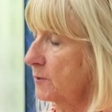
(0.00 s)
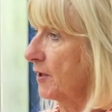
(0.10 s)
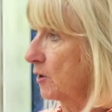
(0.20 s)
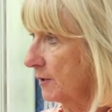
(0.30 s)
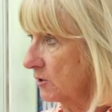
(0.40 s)
they're
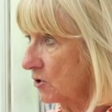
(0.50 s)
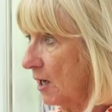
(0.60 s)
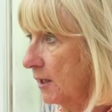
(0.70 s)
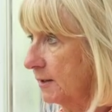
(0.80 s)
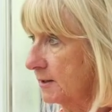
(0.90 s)
becoming
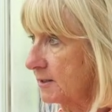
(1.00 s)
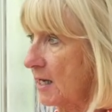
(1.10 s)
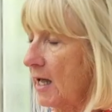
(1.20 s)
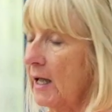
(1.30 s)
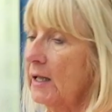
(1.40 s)
dry in the
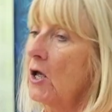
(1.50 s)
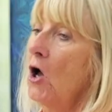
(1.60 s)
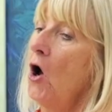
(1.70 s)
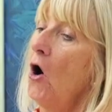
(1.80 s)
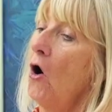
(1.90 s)
day,
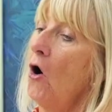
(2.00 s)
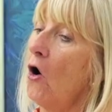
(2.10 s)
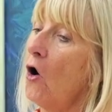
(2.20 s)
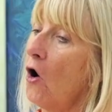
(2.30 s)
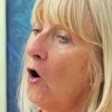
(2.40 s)

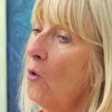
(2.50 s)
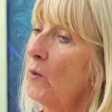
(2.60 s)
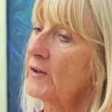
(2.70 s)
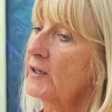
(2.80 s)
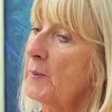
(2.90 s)
or
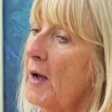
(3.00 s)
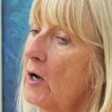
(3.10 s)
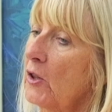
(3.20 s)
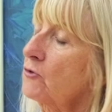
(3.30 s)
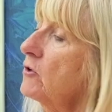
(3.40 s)
within
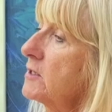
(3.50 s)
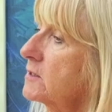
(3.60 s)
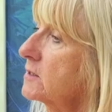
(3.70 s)
about 3